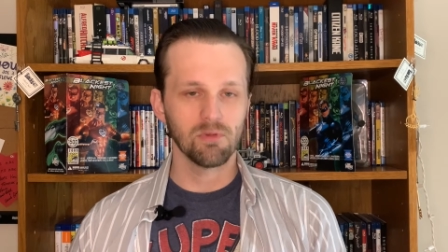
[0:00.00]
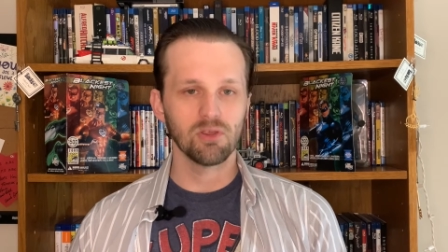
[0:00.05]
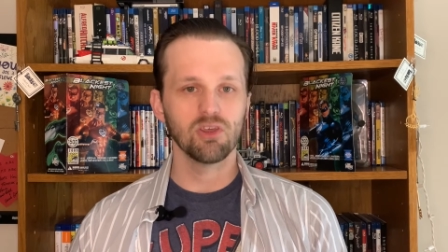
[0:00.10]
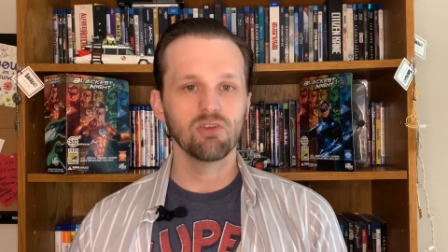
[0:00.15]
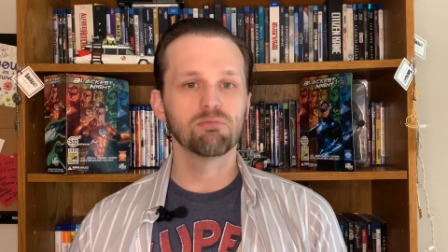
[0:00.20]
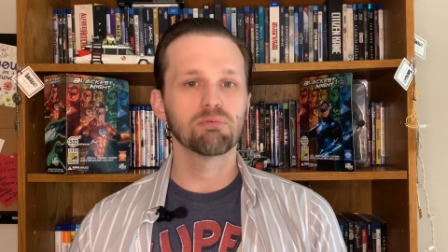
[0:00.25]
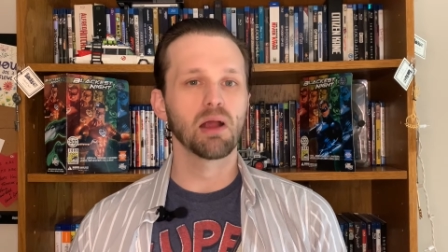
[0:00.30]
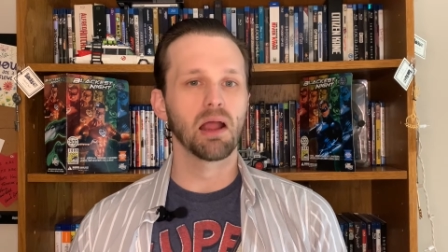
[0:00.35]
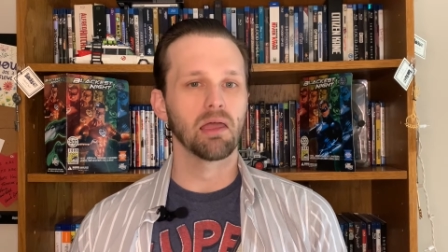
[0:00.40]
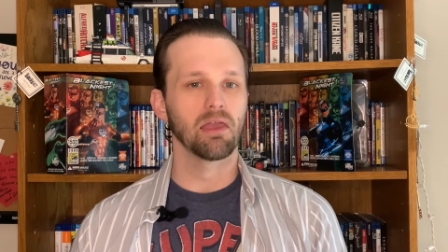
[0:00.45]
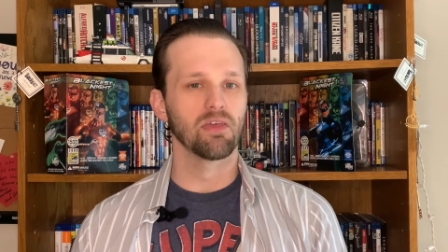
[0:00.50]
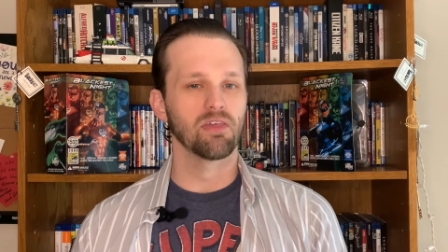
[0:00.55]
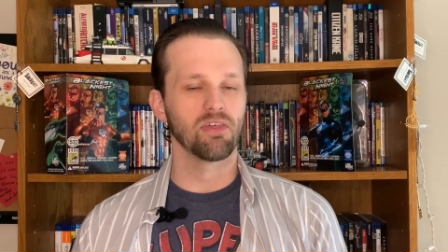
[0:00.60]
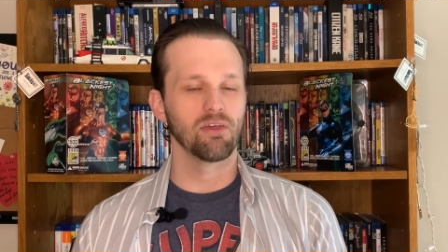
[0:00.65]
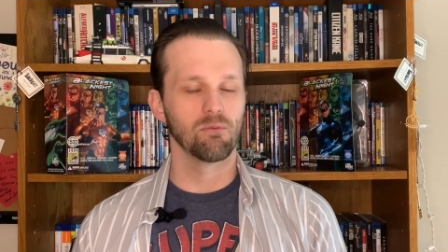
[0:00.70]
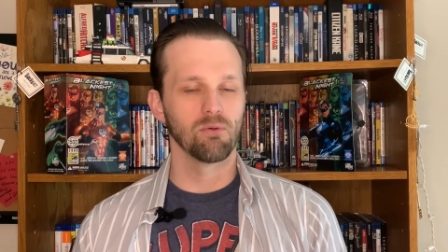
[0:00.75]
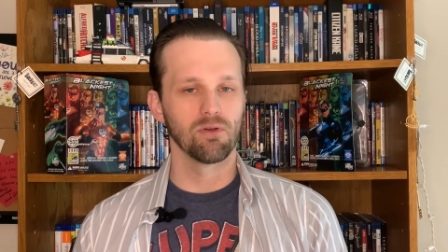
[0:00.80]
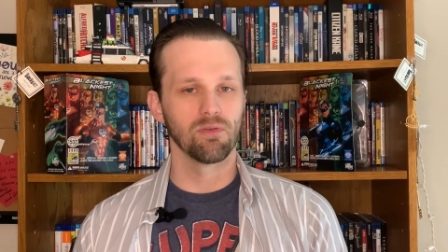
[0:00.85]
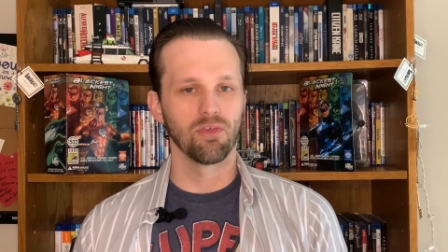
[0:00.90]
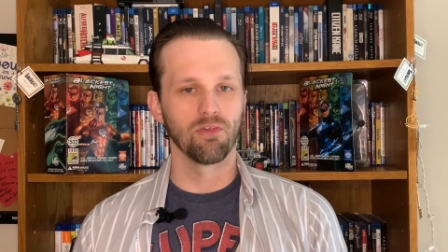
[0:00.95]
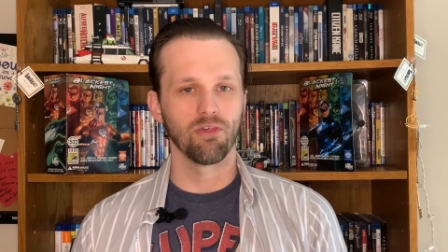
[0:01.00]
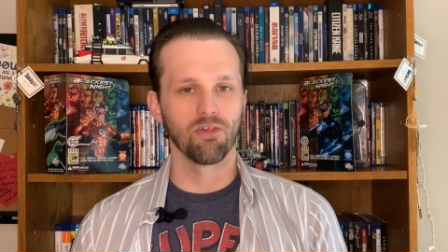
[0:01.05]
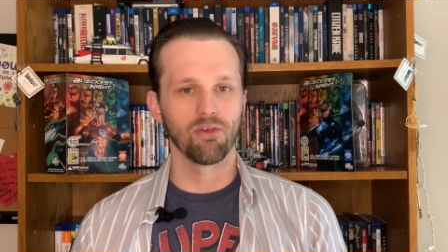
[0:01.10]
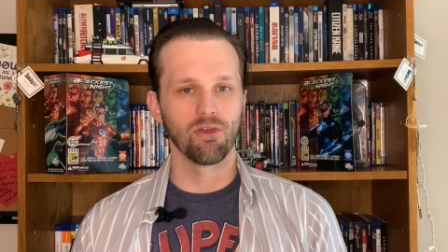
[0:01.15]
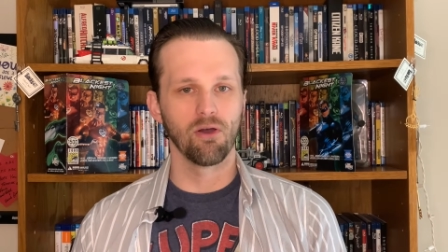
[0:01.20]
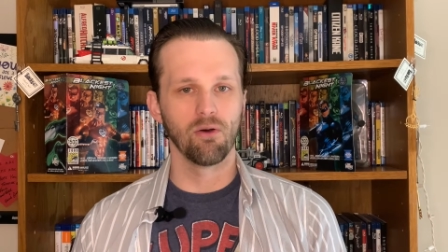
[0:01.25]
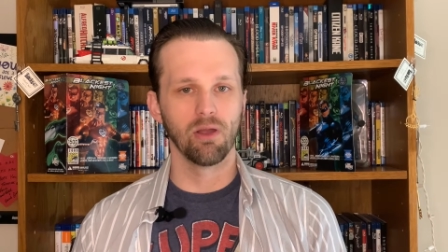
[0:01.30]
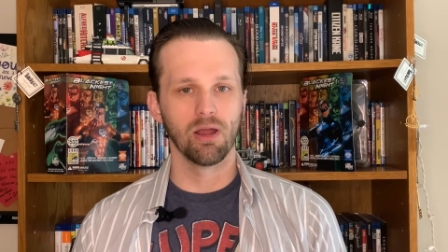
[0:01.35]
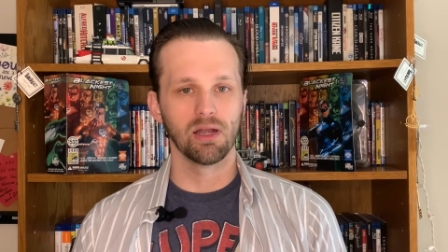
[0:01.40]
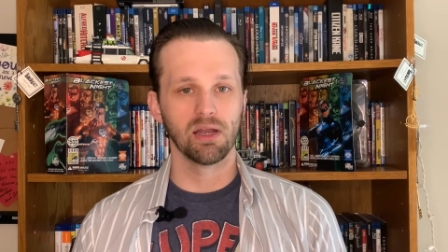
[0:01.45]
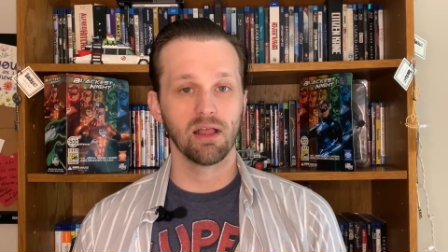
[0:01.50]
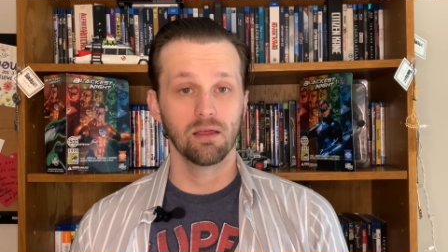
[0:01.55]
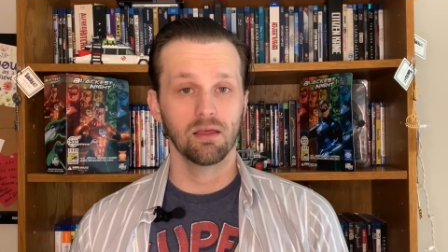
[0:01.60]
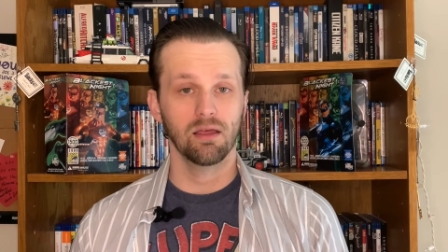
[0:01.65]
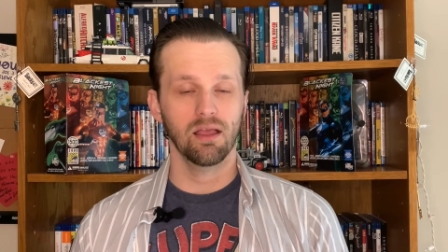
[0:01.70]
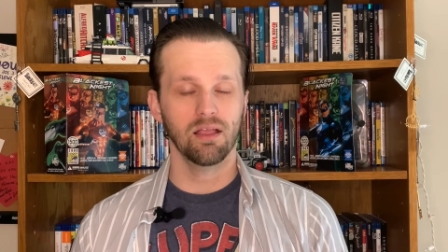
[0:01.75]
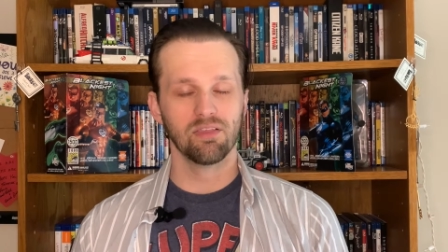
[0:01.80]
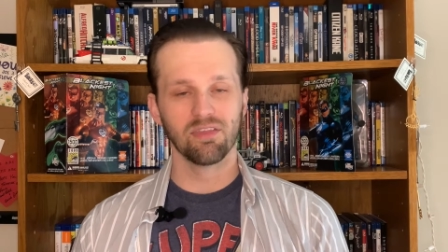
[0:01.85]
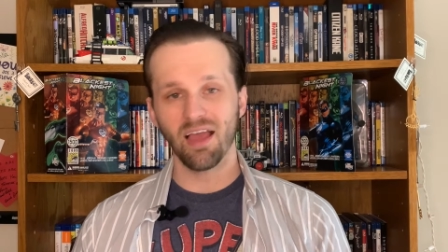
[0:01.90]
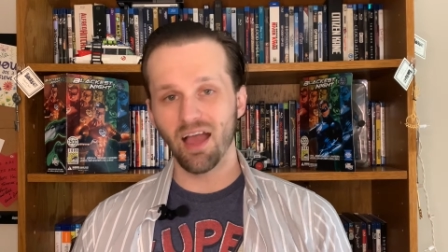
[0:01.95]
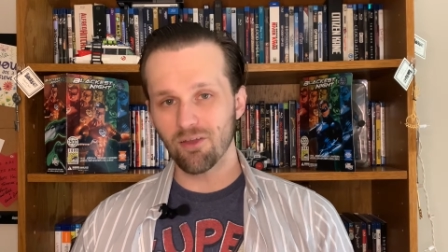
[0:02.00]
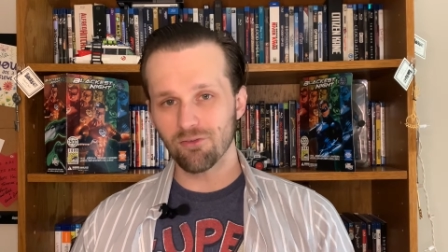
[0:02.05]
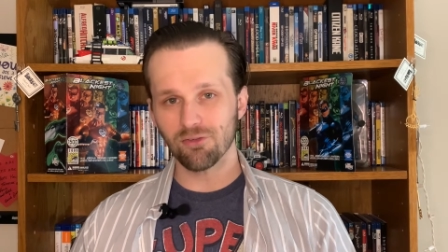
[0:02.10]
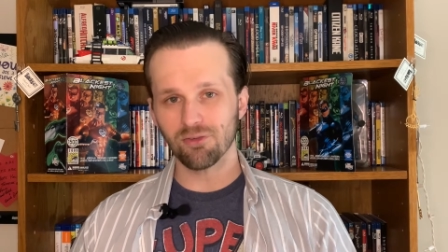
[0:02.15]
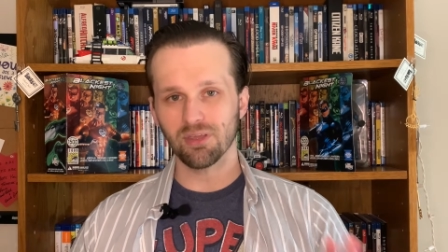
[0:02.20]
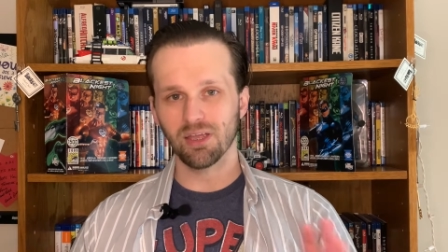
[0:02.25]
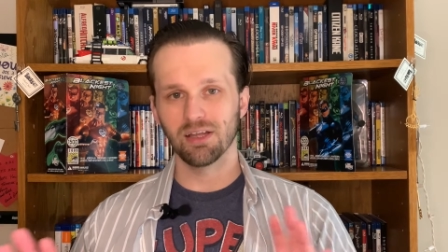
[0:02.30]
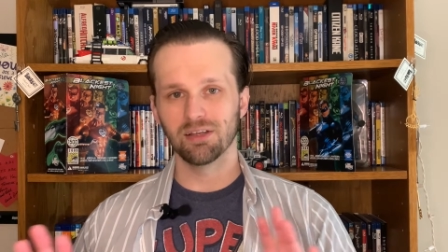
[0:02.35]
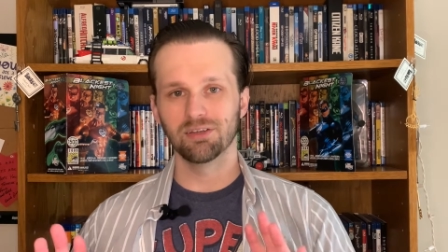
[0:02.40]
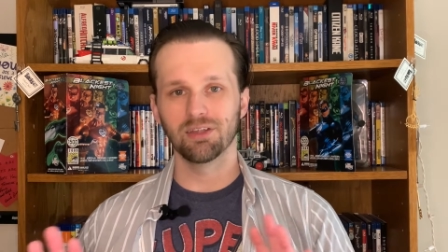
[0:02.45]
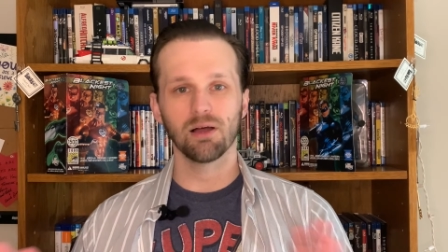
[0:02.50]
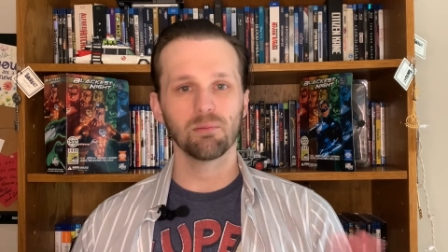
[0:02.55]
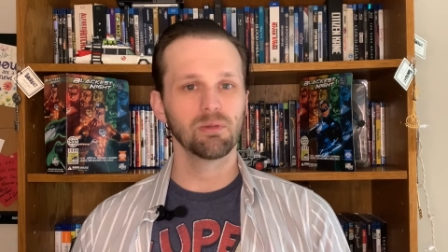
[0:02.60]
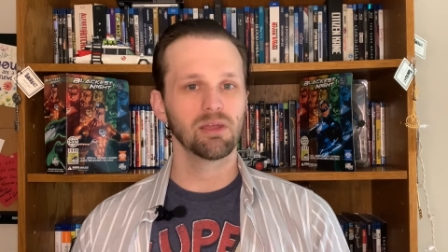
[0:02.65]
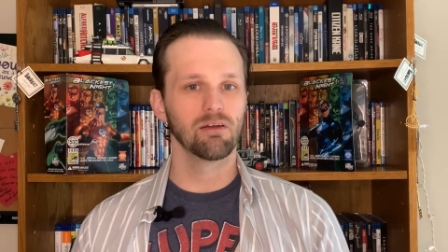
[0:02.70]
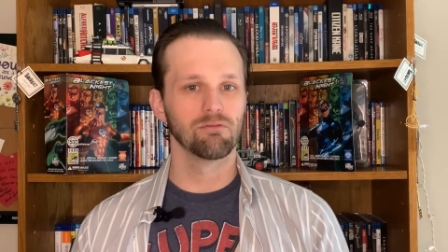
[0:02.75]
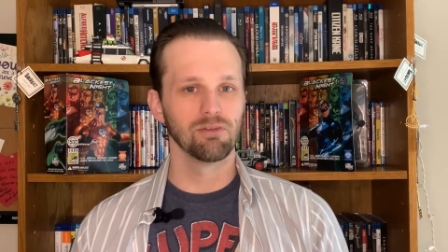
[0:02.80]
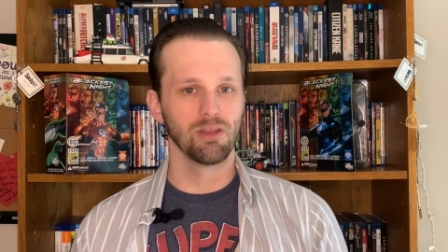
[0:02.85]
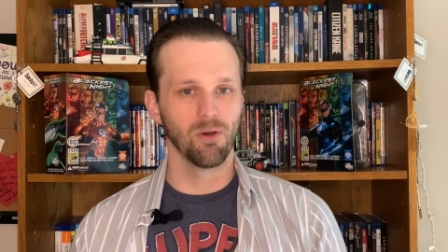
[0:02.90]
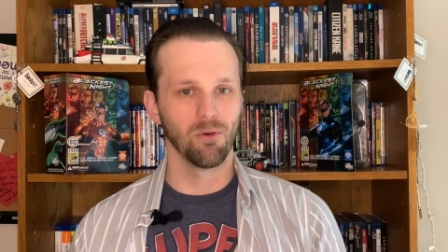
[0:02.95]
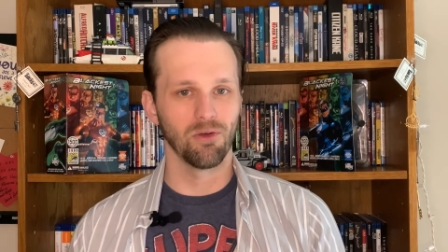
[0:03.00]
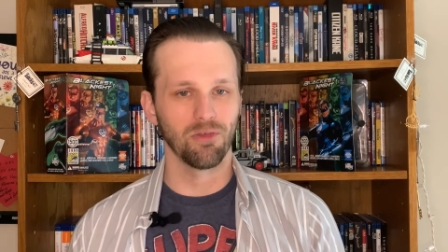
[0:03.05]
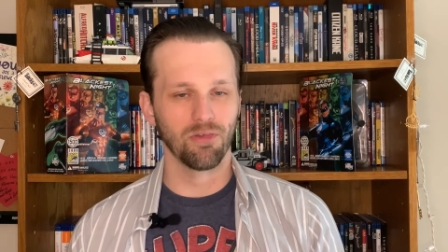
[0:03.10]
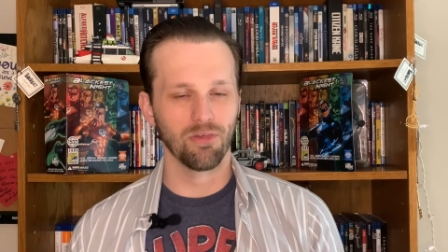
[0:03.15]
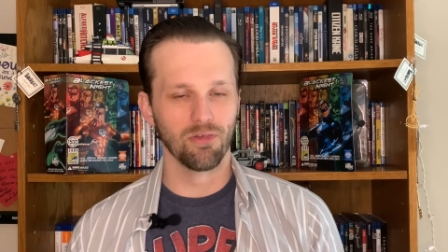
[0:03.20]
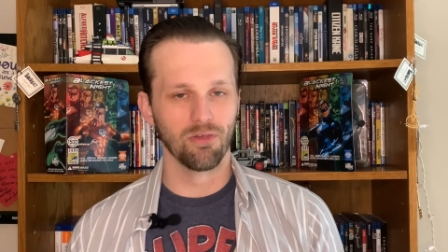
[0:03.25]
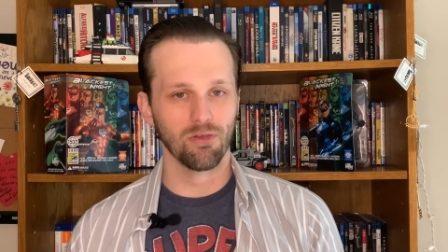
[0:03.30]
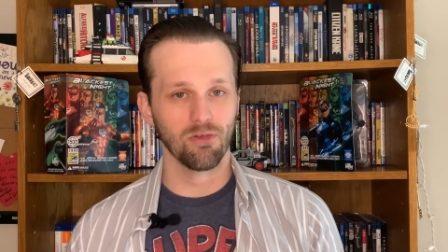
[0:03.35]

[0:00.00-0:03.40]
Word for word: You probably see where this is going. It's actually a dummy of Lois.